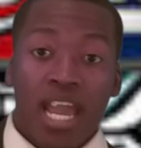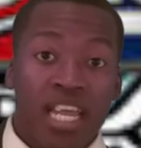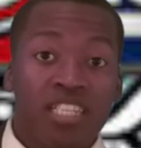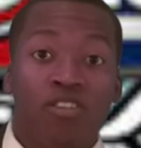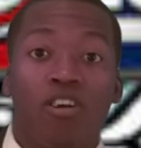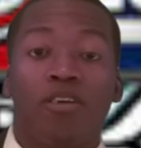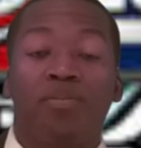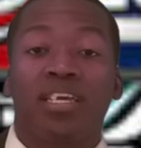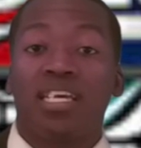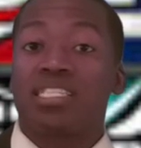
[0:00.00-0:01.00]
And he's going
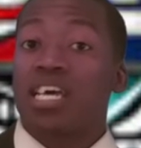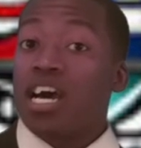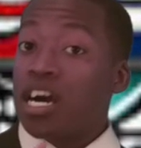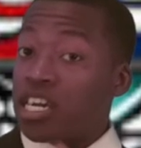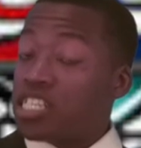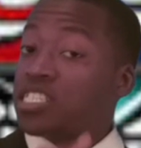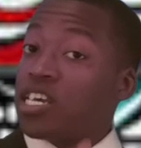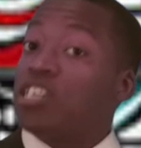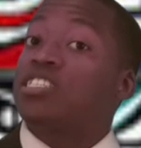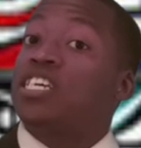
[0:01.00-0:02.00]
up against a good
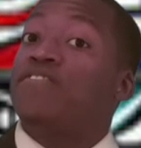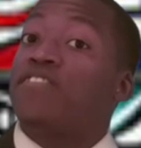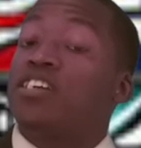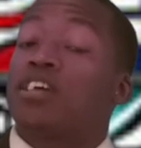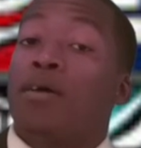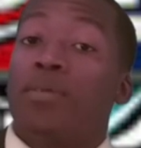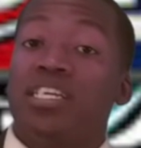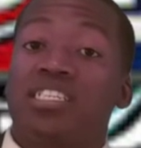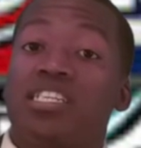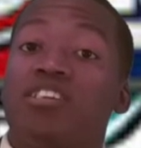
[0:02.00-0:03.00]
Steelers defense, but
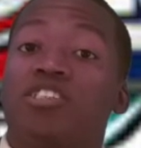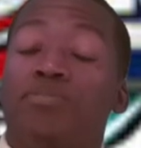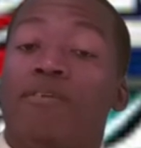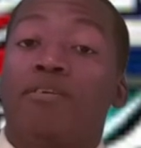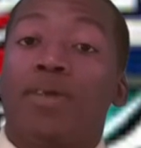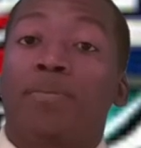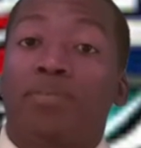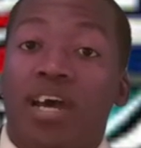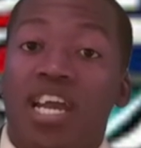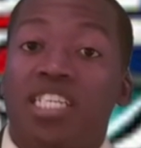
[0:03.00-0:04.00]
he still should be able to make
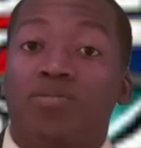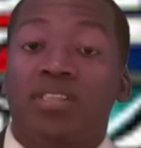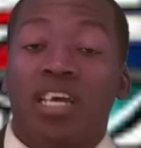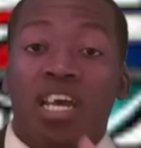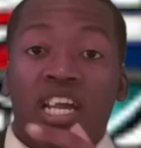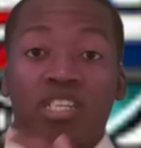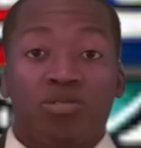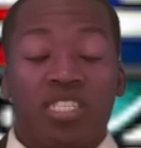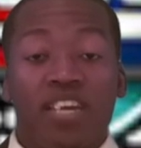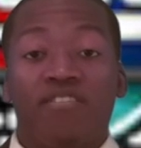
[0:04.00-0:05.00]
plays with his
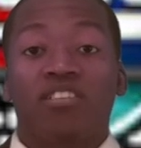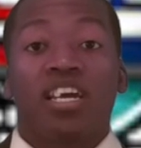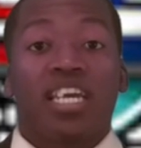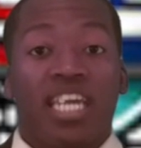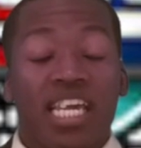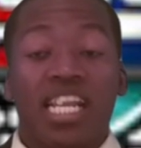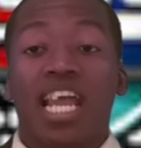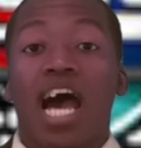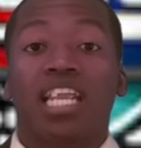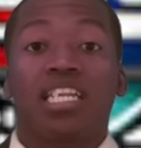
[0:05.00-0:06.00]
receiver, Keenan
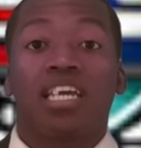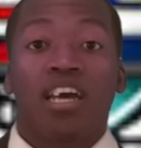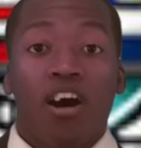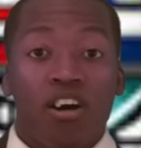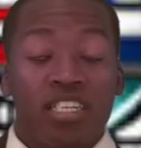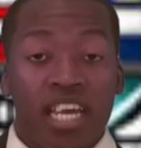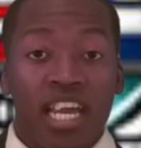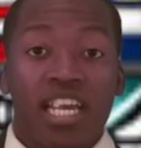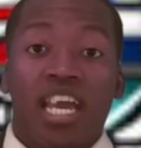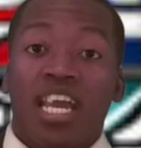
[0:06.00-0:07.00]
Allen, on
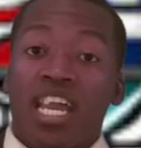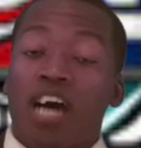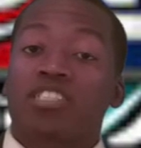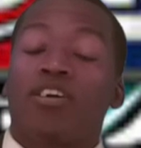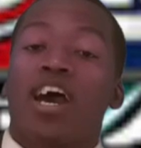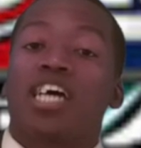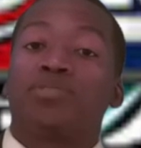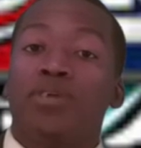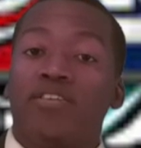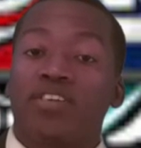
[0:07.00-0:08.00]
deck. He also
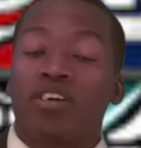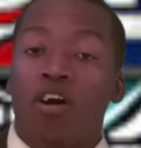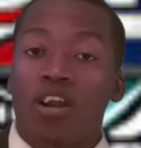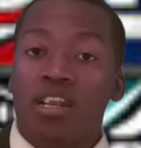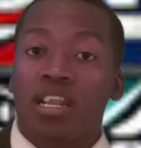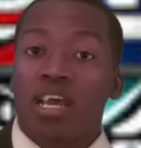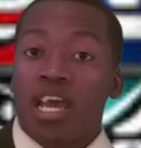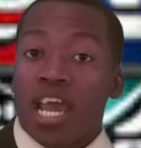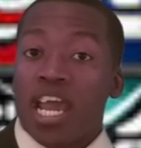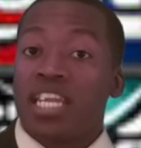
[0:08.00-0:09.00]
has Melvin Gordon
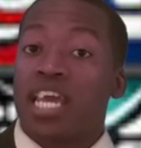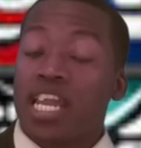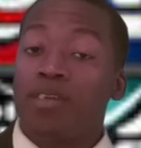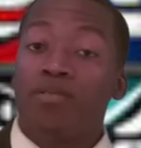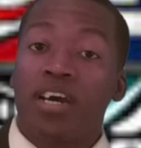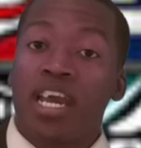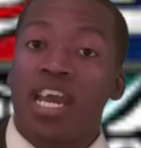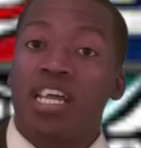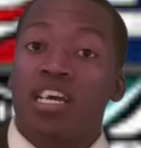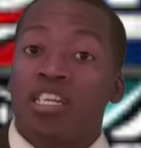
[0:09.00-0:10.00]
and Danny
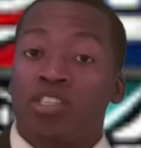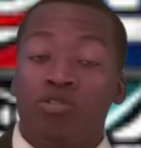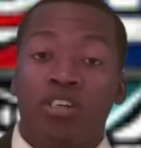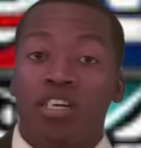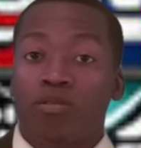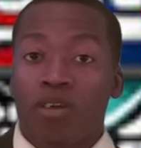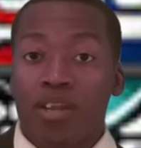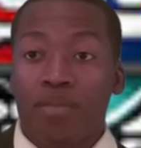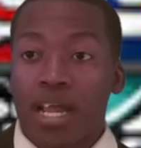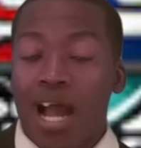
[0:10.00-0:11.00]
Woodhead, two good
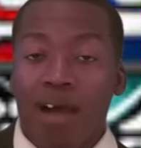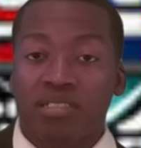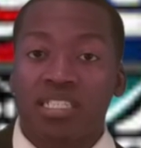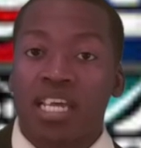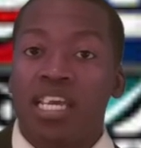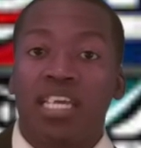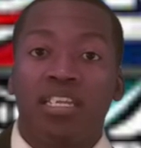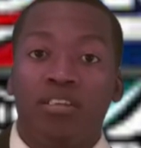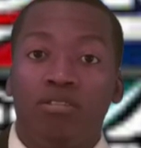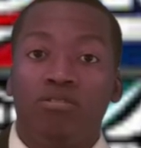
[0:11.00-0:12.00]
running back options that he
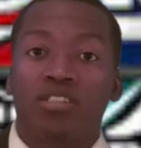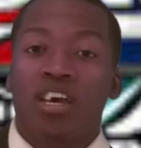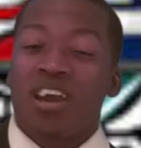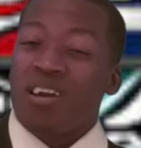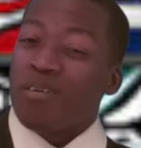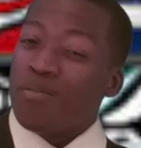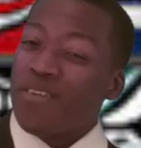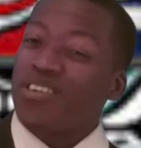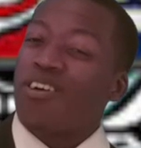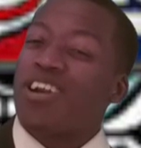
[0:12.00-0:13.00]
can use.
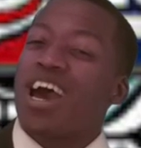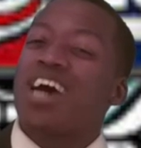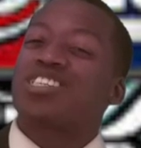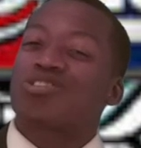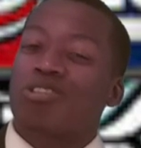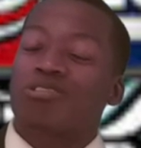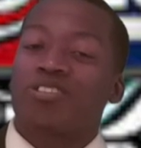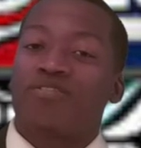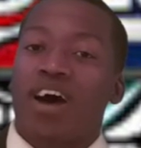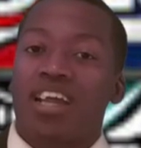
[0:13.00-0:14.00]
Melvin Gordon has struggled
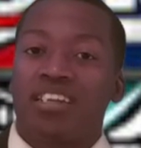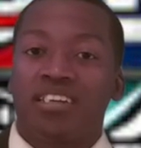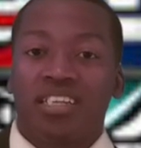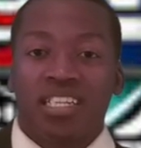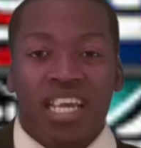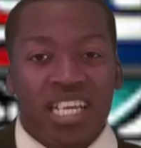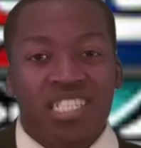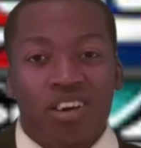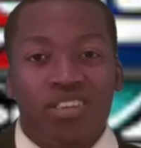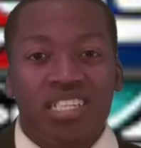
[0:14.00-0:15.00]
to find the
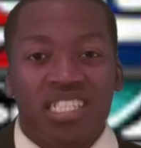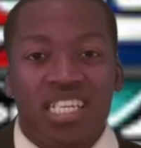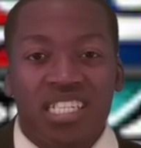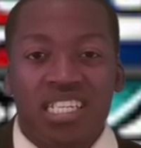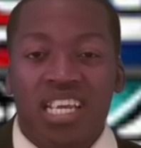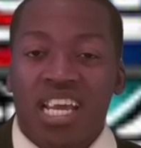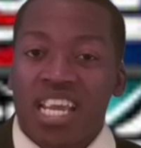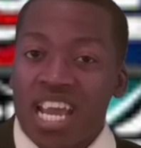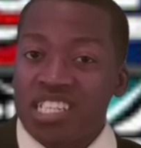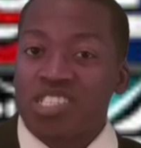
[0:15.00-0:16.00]
end zone this season.
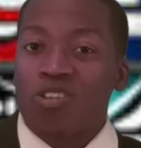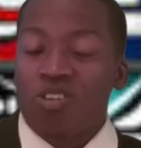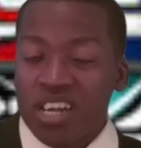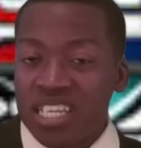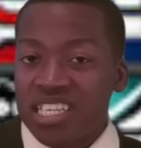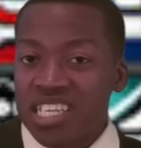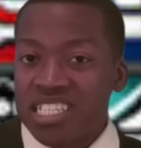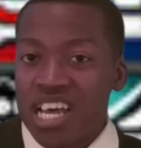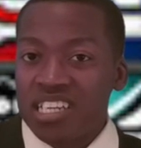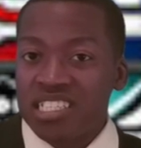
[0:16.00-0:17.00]
He hasn't scored any
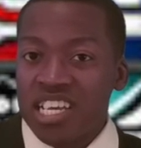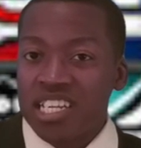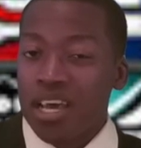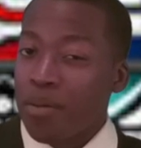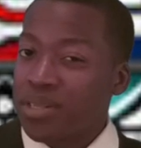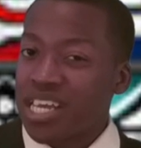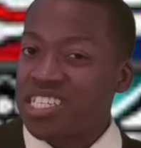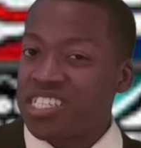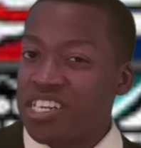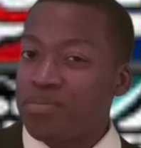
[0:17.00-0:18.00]
touchdowns yet, but
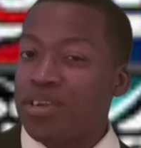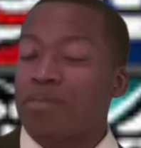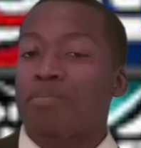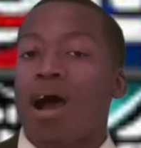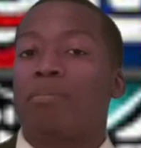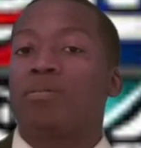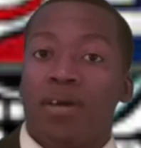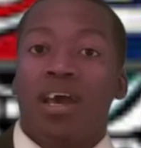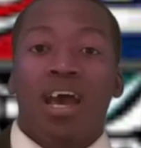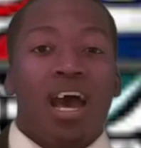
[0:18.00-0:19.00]
that shouldn't be a problem.
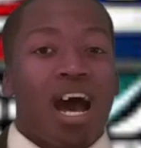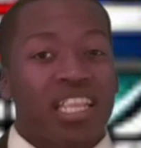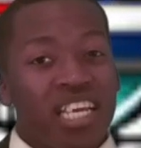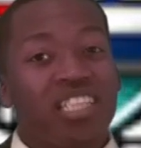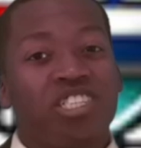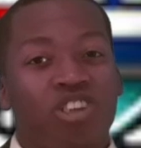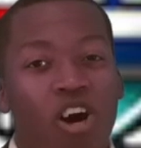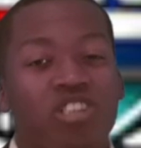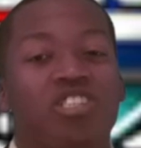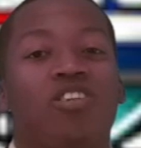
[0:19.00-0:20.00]
I think the
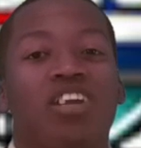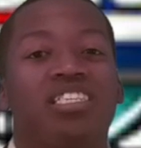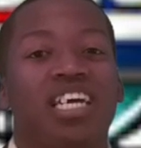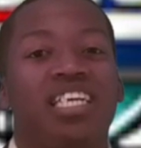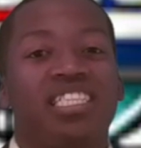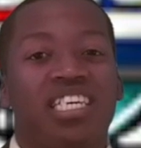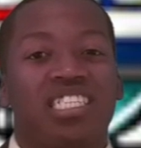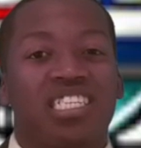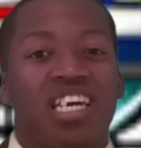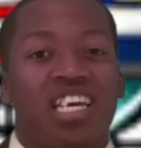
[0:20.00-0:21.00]
Chargers are going to take
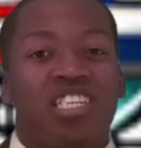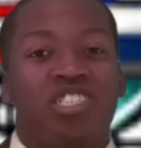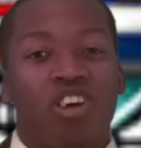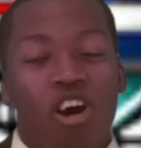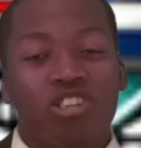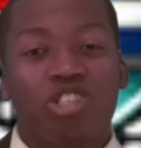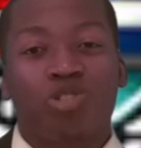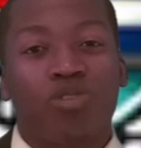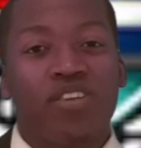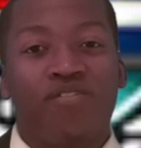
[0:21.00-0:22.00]
this. Chargers
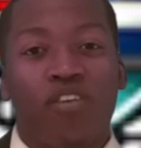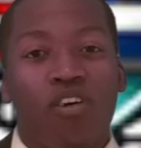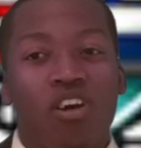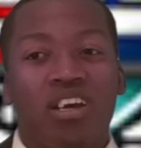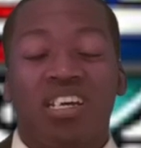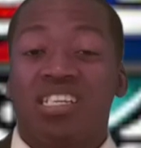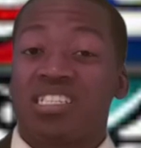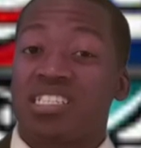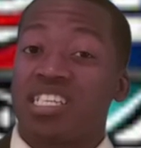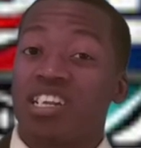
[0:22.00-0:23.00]
24,
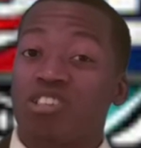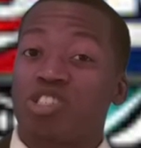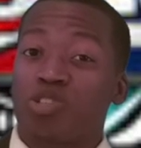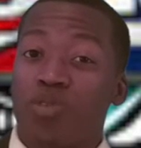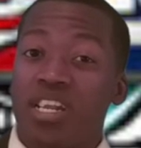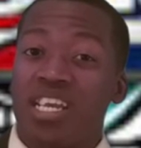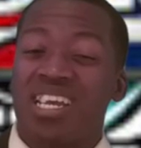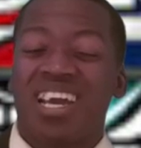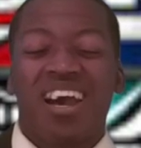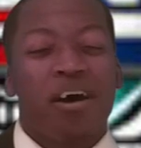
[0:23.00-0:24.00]
Steelers
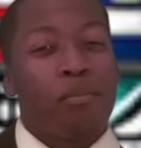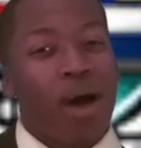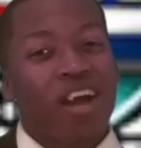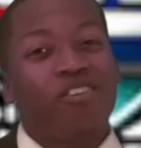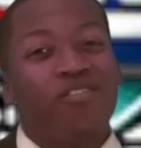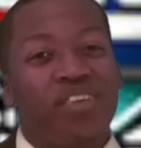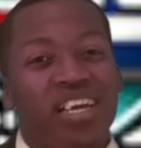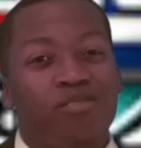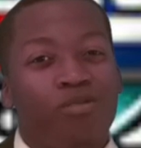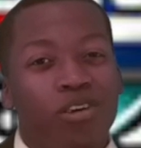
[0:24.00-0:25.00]
20. Michael Vick